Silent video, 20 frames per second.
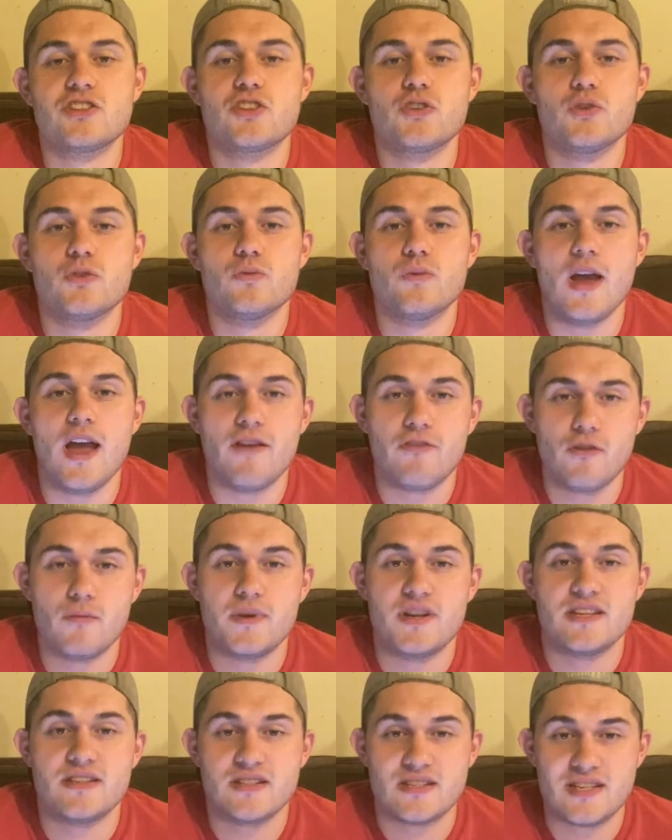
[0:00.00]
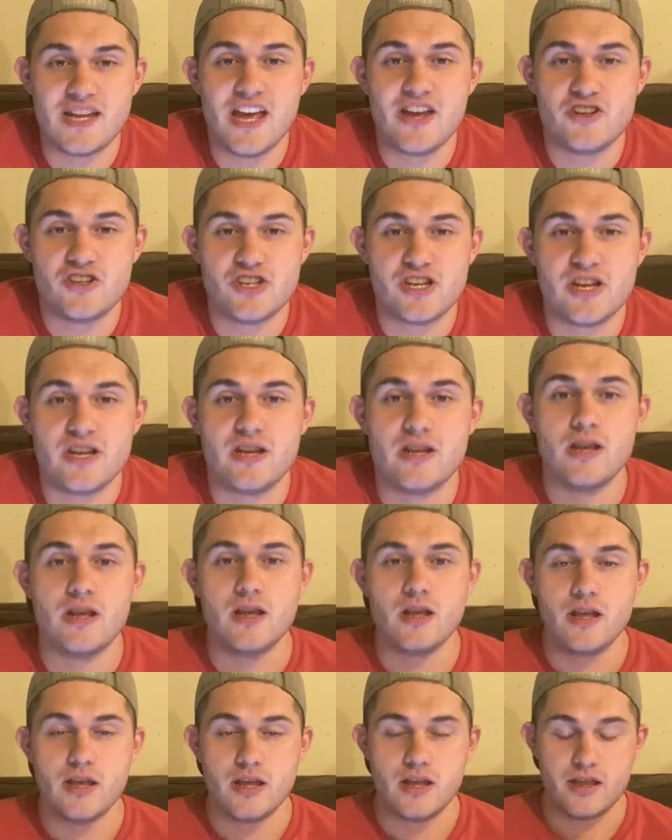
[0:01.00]
to everybody's attention
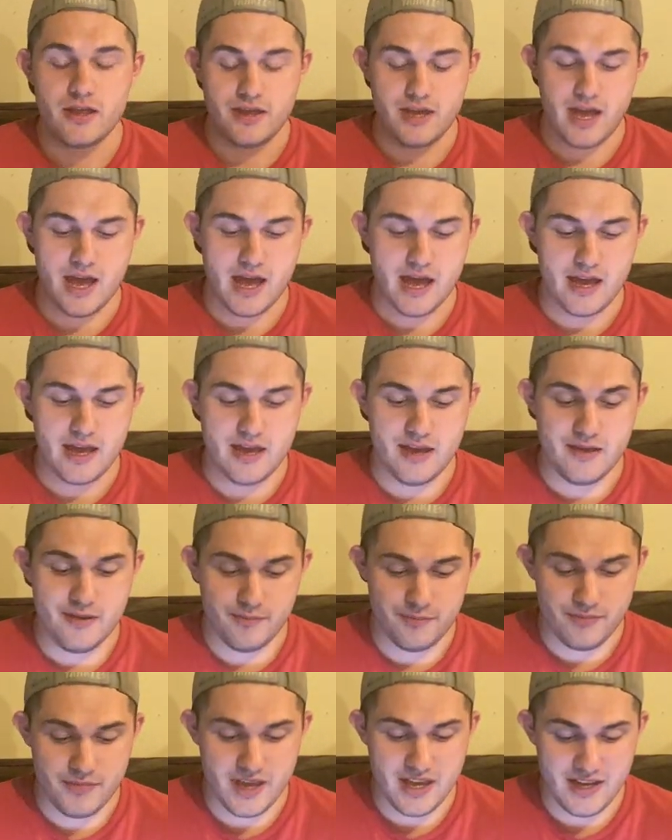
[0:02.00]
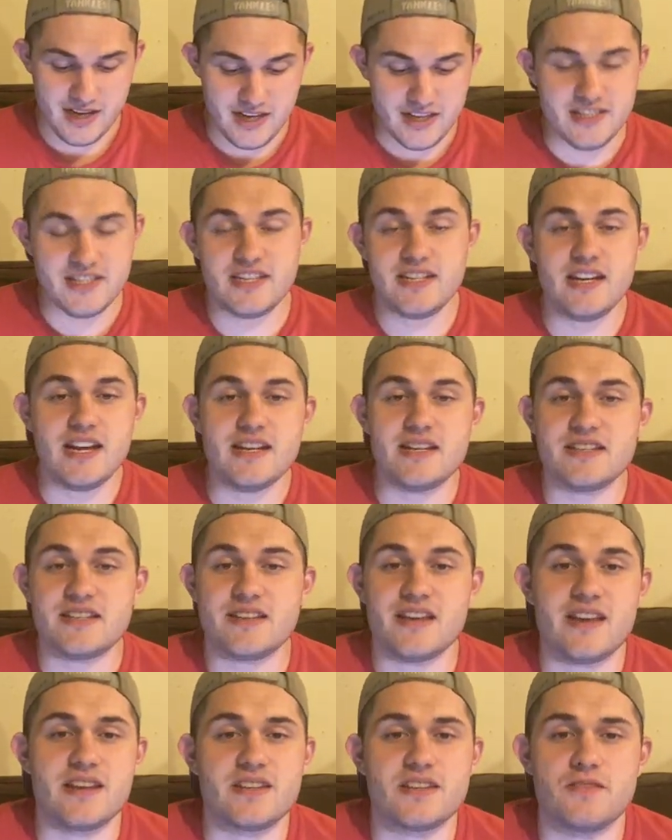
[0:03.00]
that in
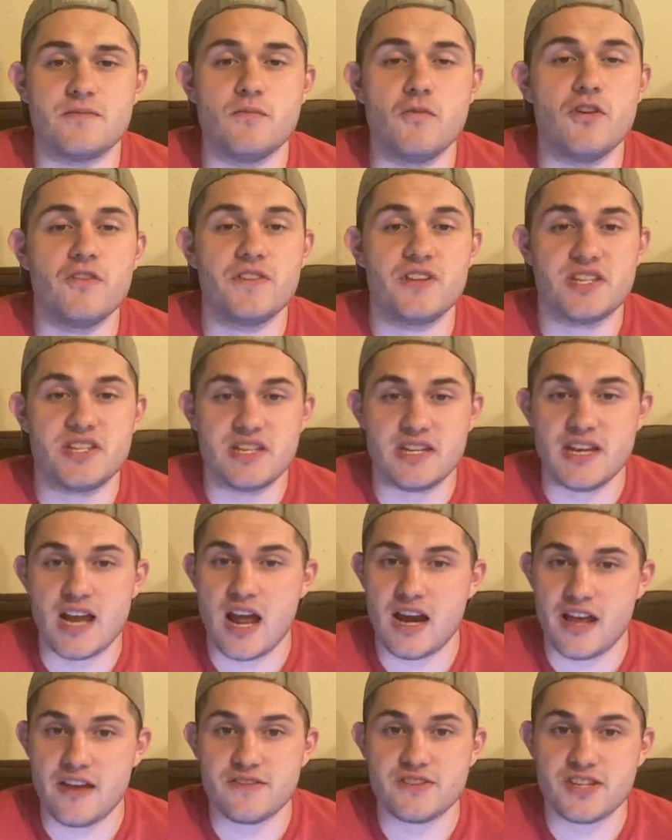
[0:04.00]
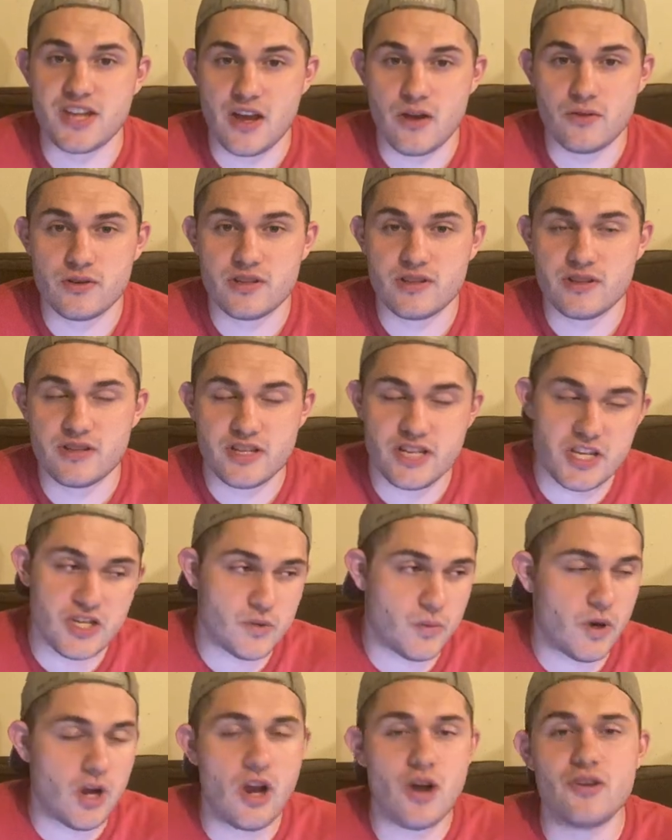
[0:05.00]
1896, movies did not have sound. These
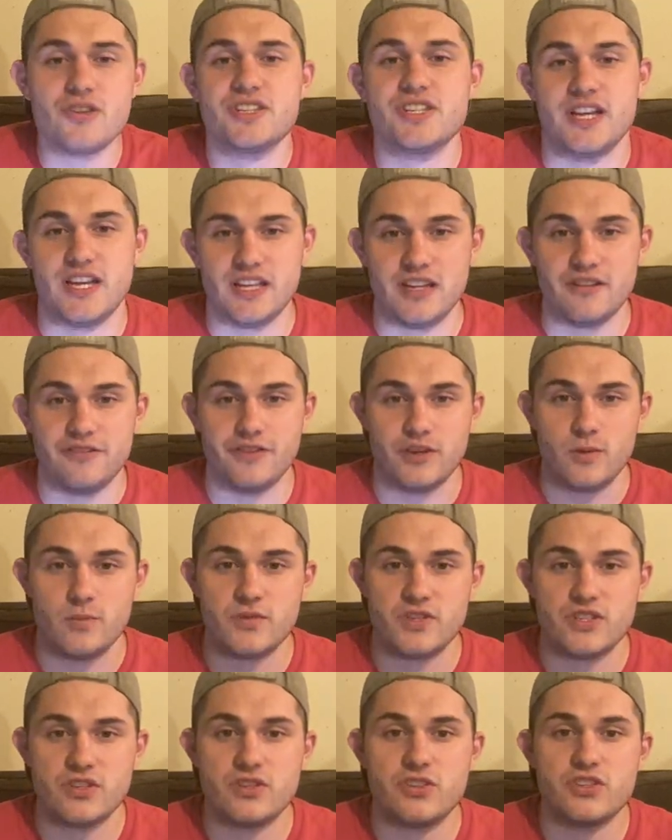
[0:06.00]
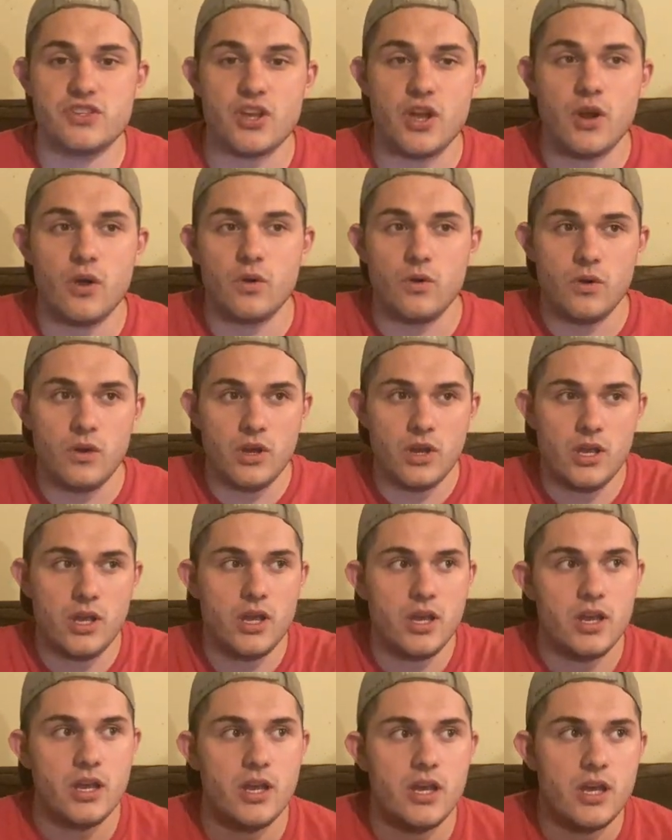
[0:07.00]
were all silent films. So
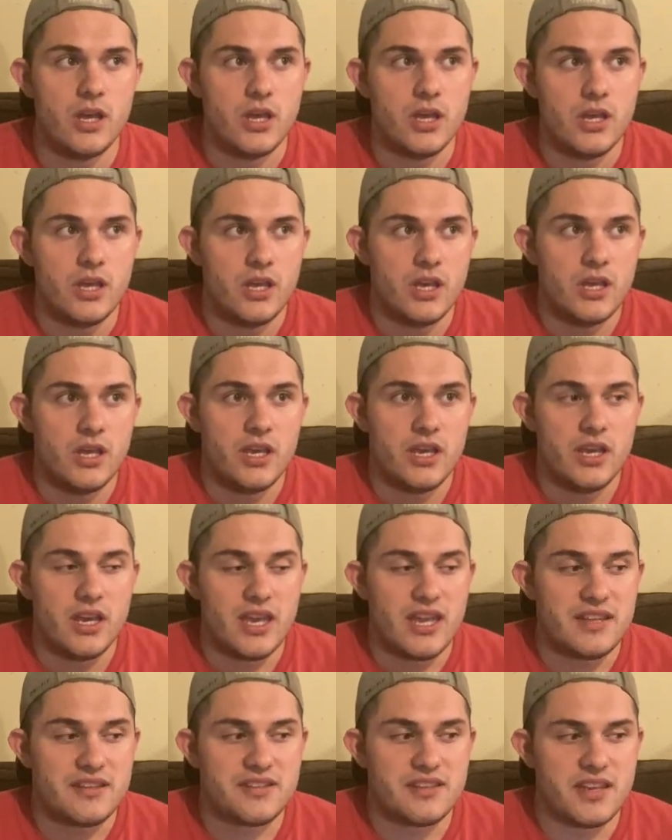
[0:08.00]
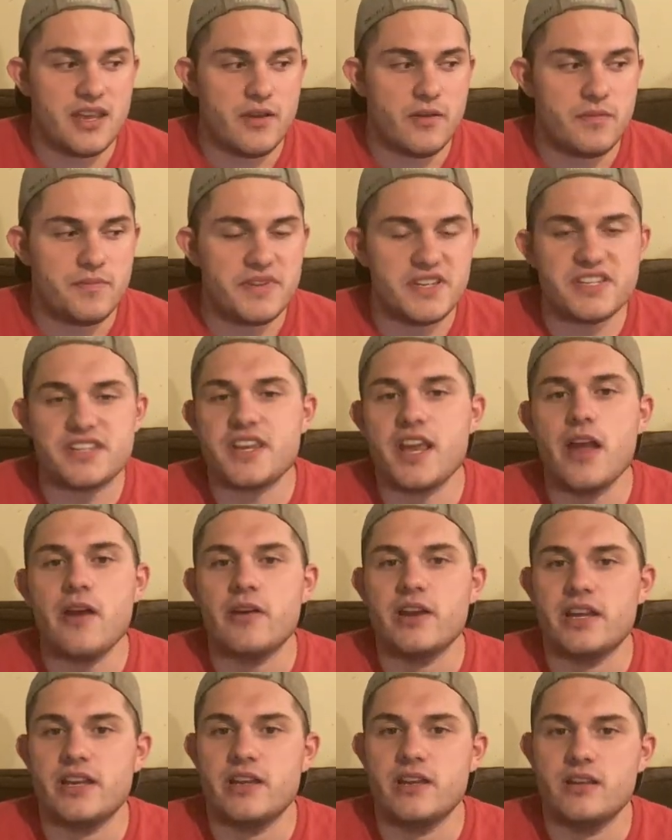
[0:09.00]
it would be
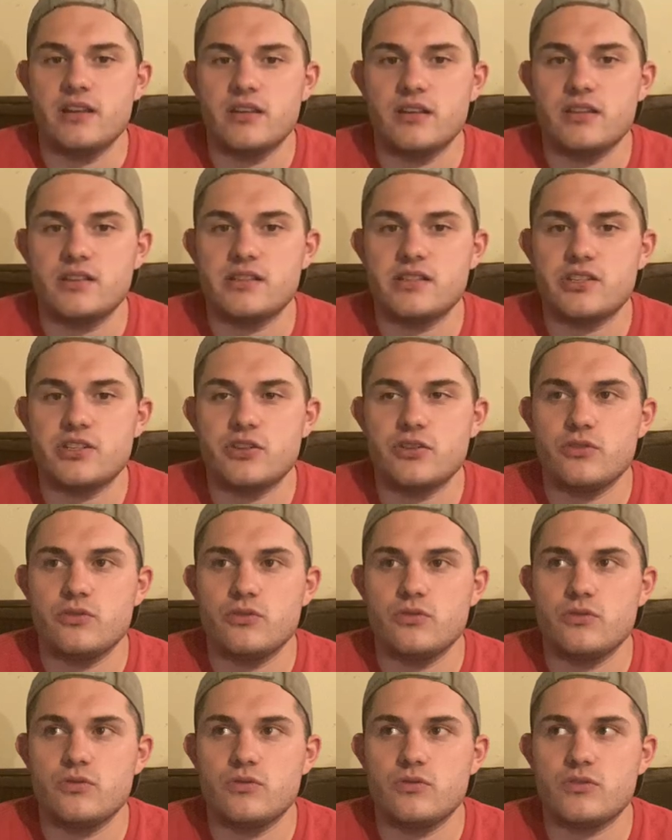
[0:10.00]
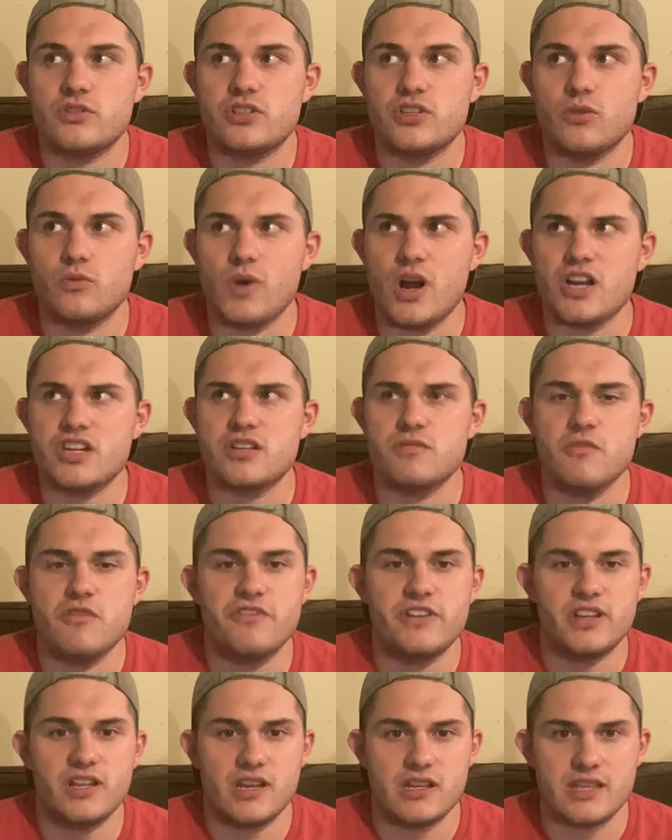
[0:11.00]
scary to watch a
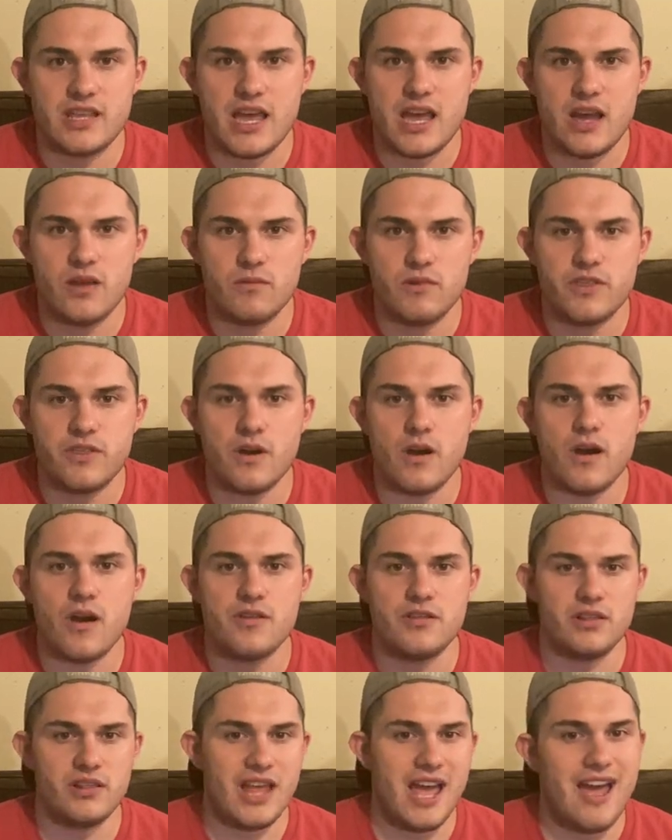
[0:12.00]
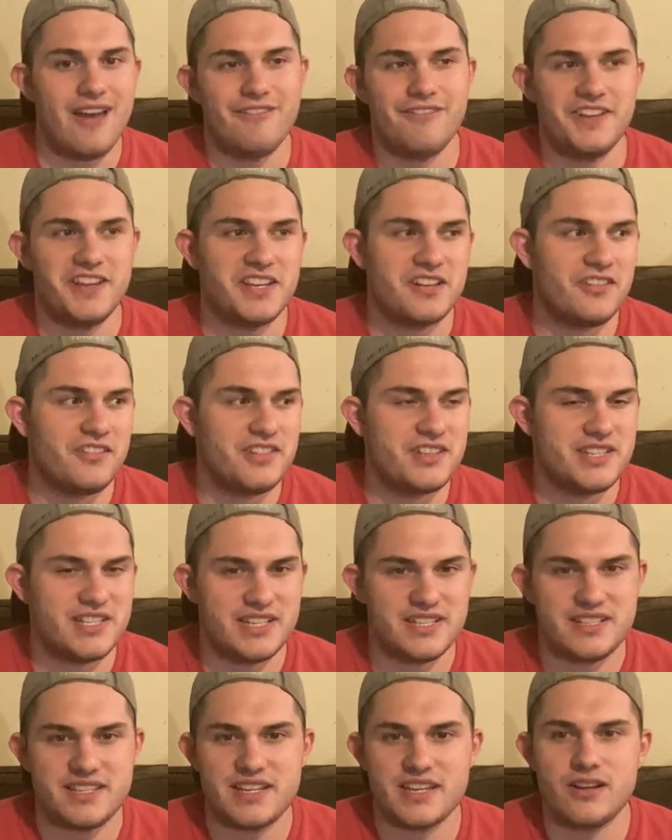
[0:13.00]
movie like that with all the laughing and all the
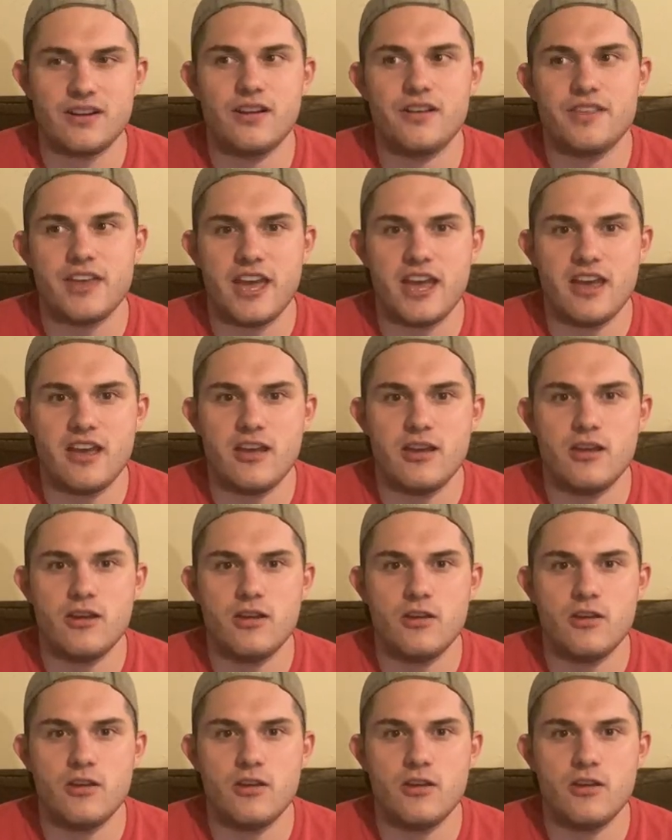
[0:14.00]
dancing and all that.